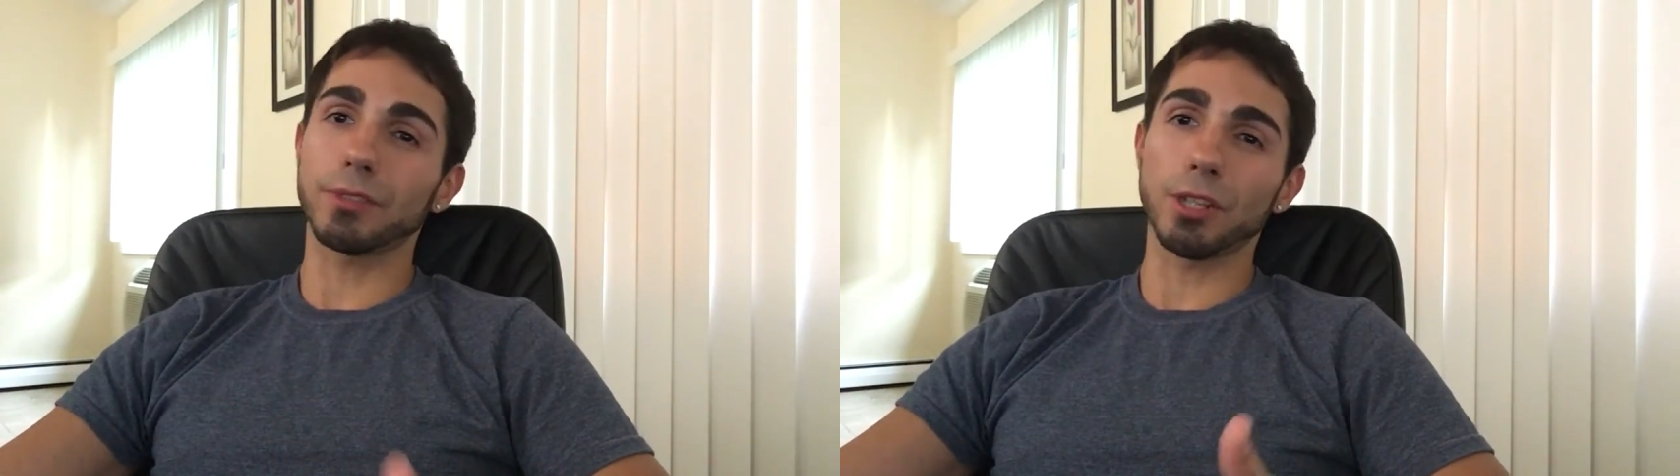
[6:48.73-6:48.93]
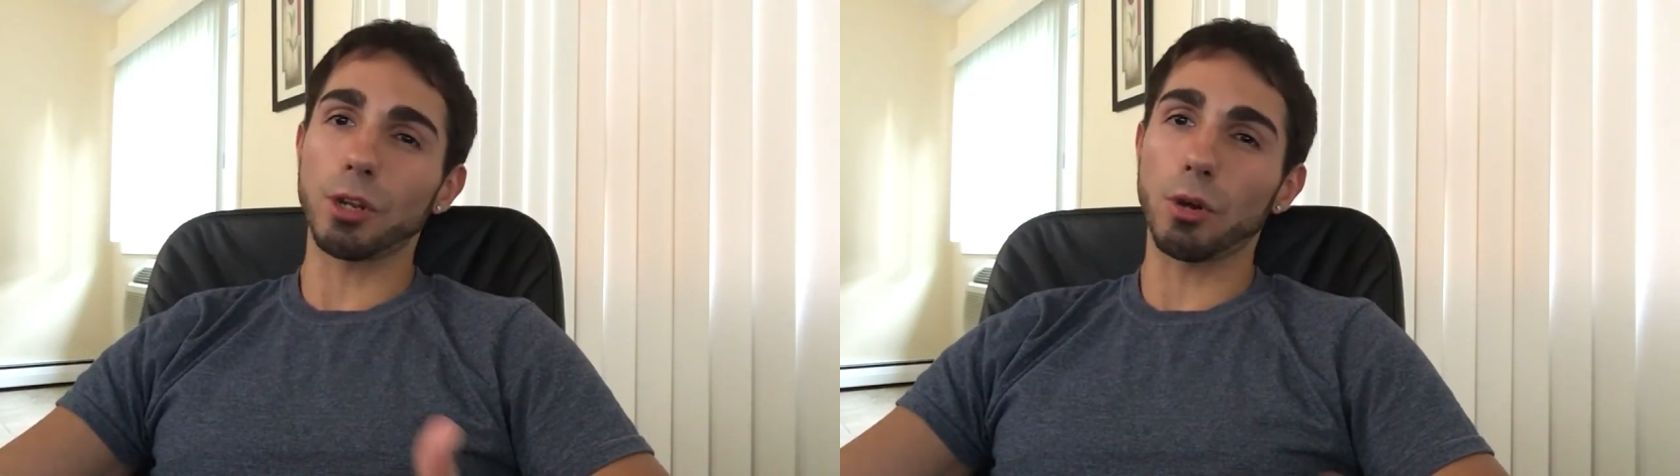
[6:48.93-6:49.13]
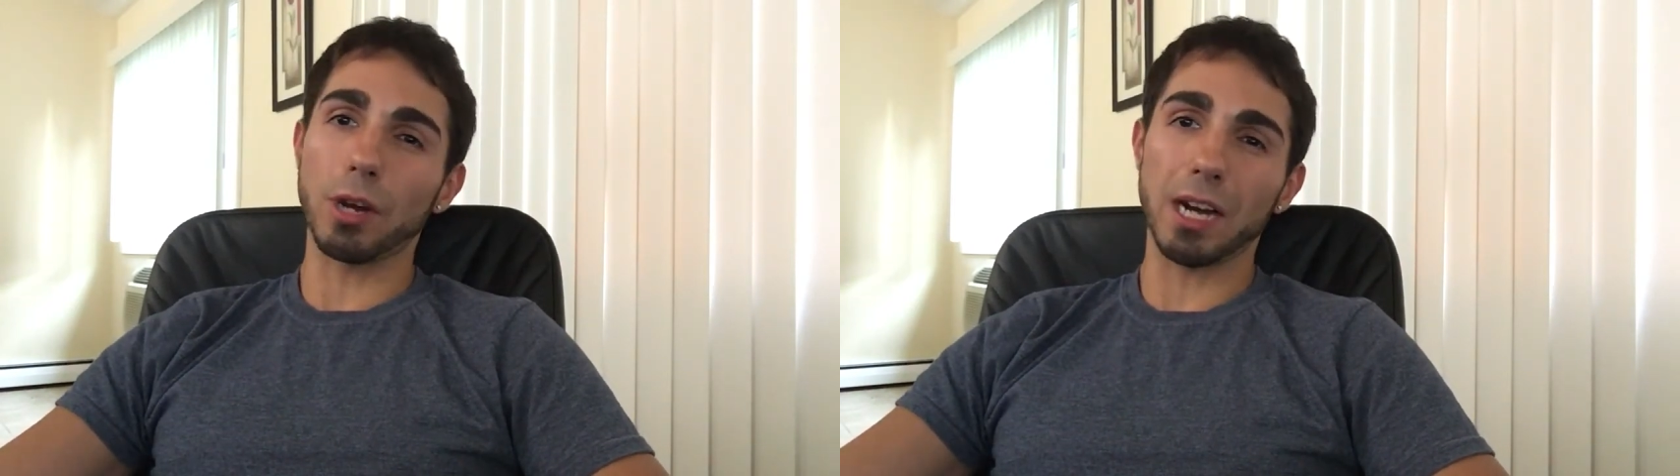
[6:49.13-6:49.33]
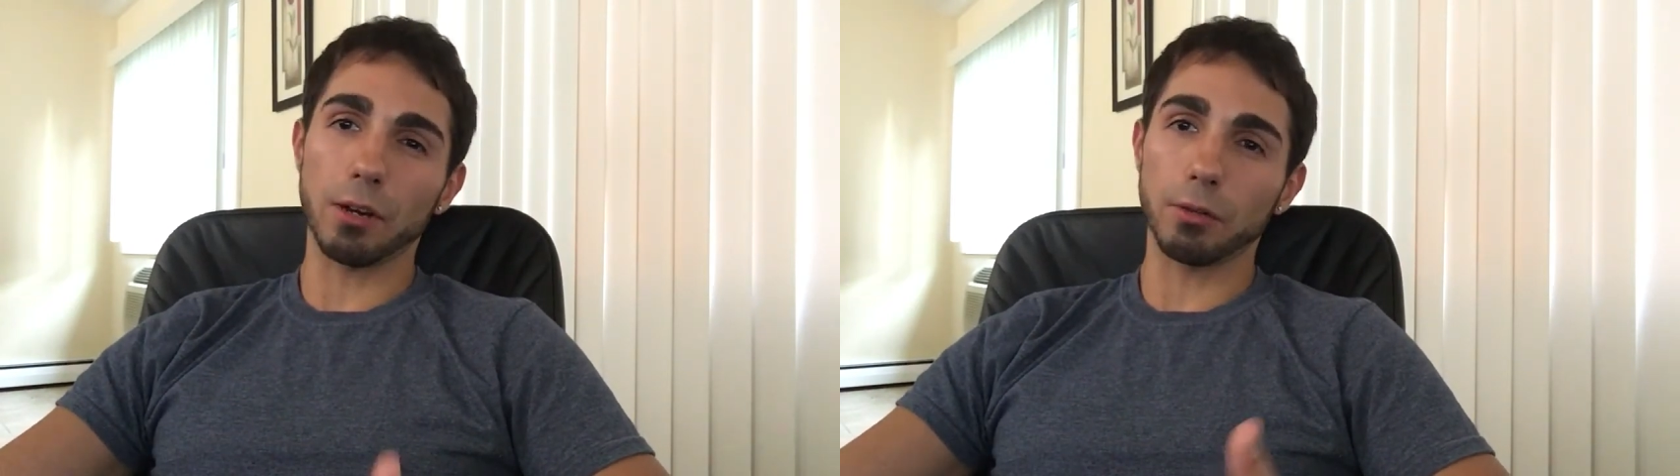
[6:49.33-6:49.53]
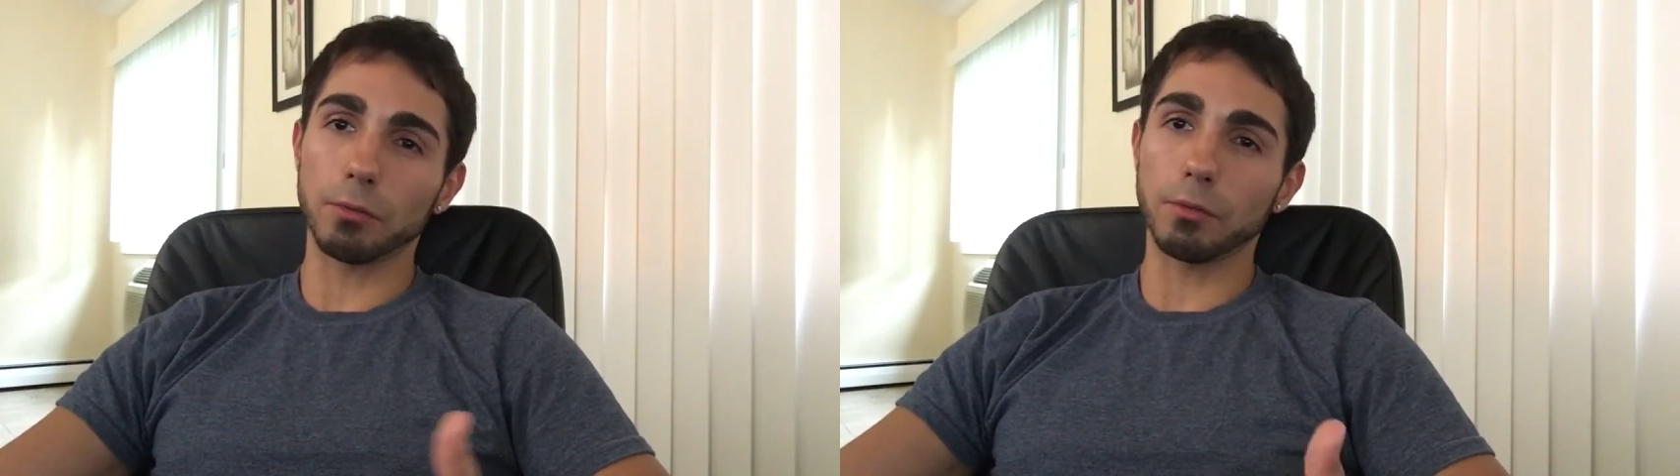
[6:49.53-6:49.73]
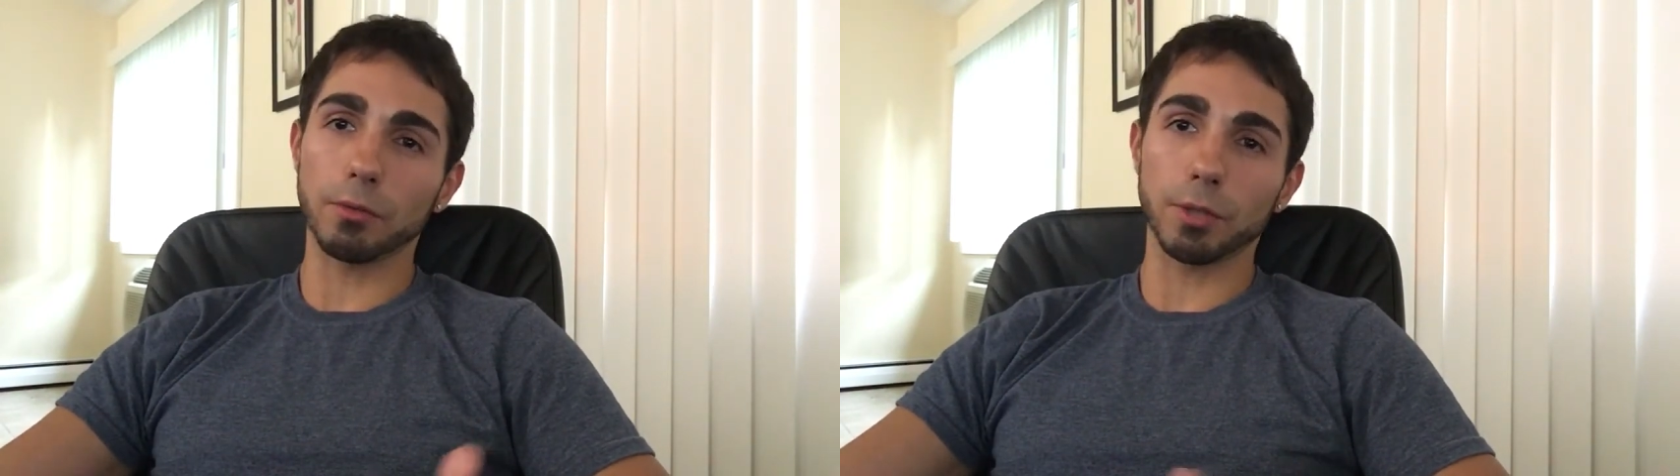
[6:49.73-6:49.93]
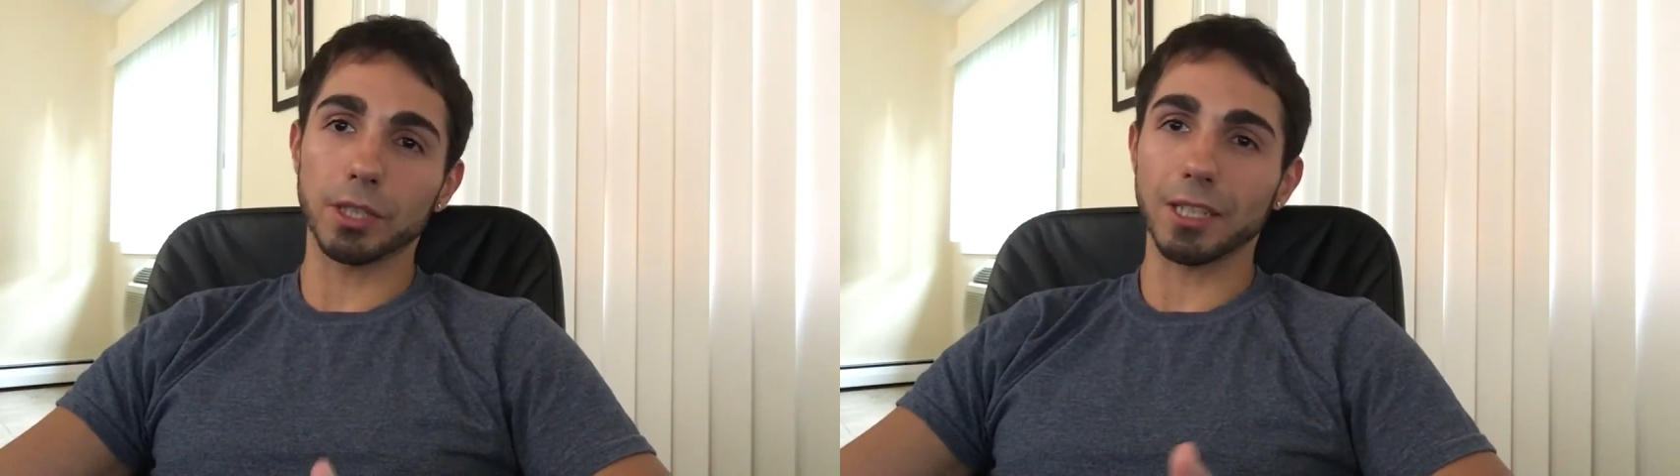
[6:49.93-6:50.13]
the know-how with